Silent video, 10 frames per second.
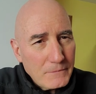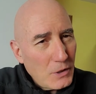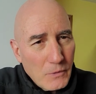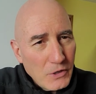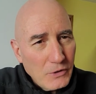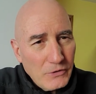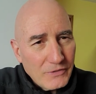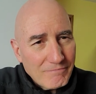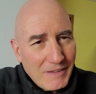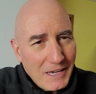Don't
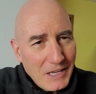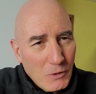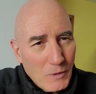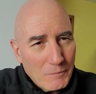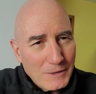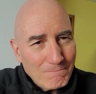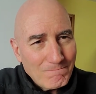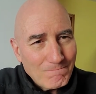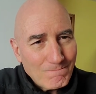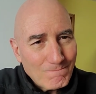use any equipment.
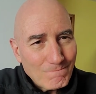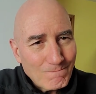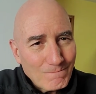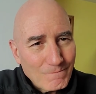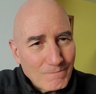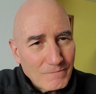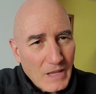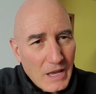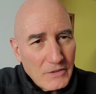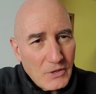
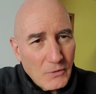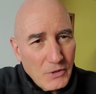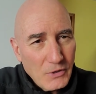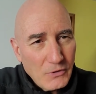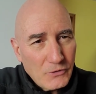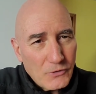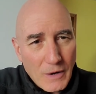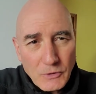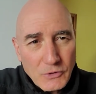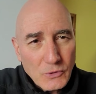Don't use
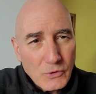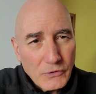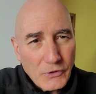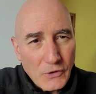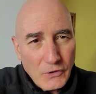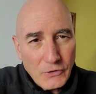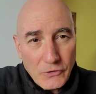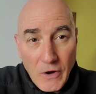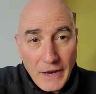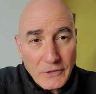Dremel tools. Don't use
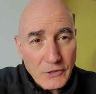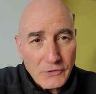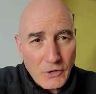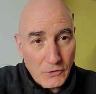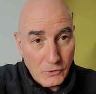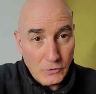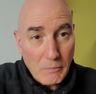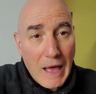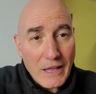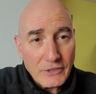grinders. Don't use
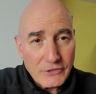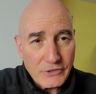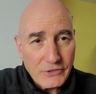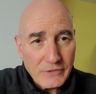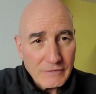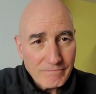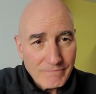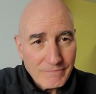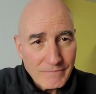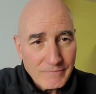polishers.
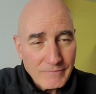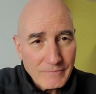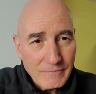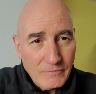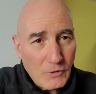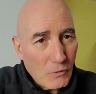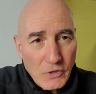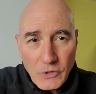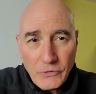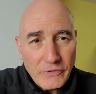
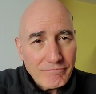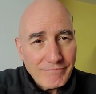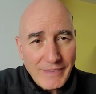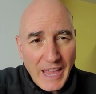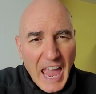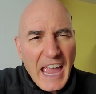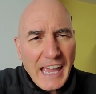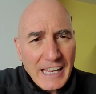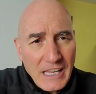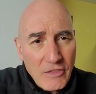Don't use
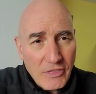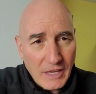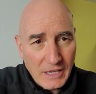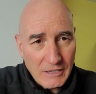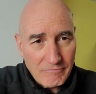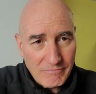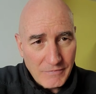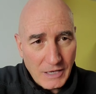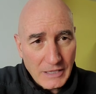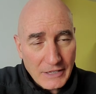anything
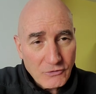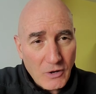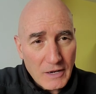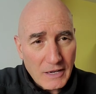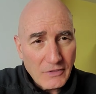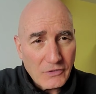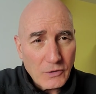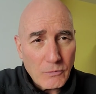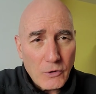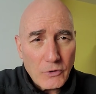electronic that's
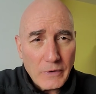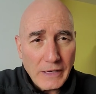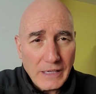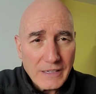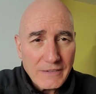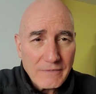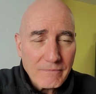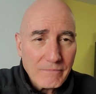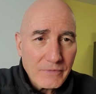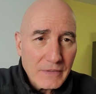a rotary
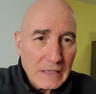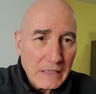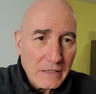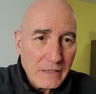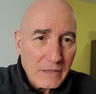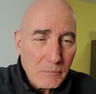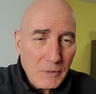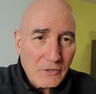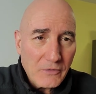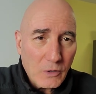
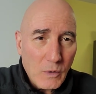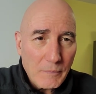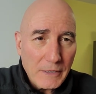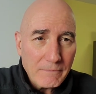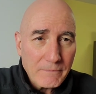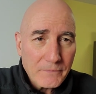piece of equipment.